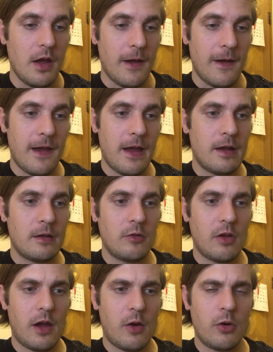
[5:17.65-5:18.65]
And
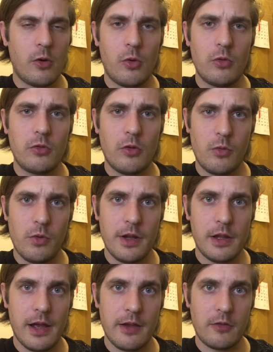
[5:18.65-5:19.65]
I also
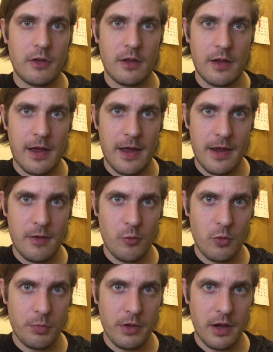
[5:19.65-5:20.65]
realized that I
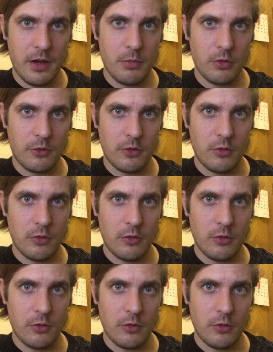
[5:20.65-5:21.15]
would be able to